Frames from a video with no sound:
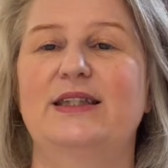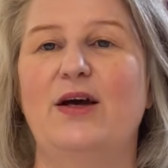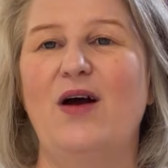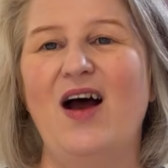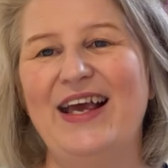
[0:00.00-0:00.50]

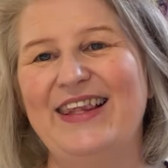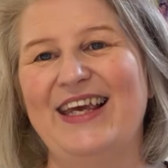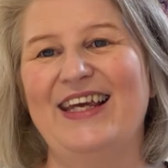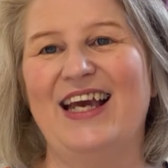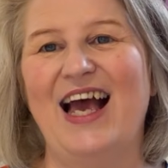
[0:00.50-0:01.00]
So I
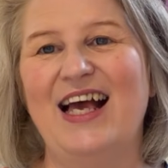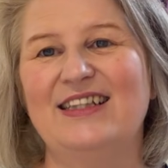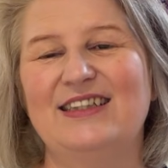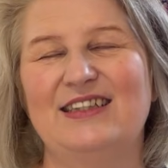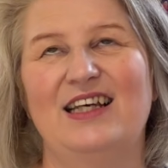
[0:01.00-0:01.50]
think
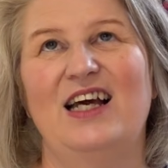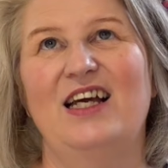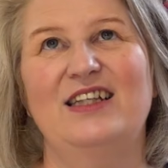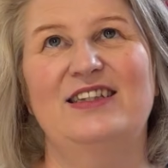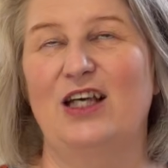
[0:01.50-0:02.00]
as
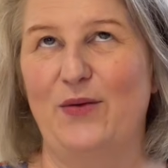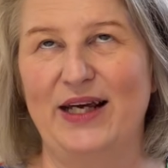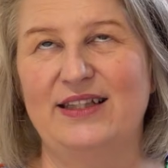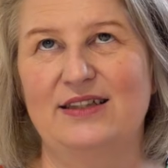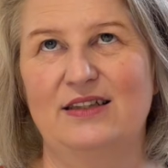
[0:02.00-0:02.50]
a
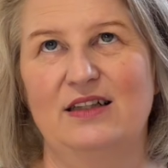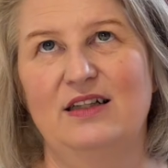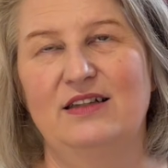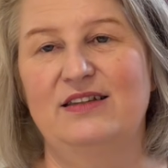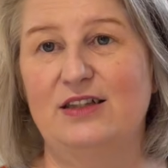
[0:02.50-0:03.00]

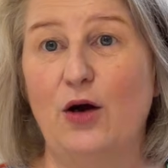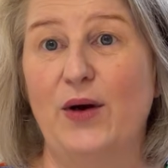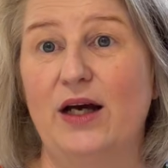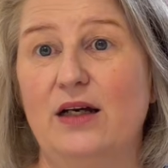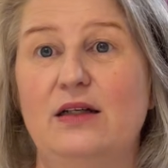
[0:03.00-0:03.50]

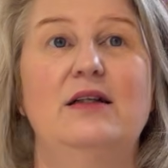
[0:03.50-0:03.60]
sewer,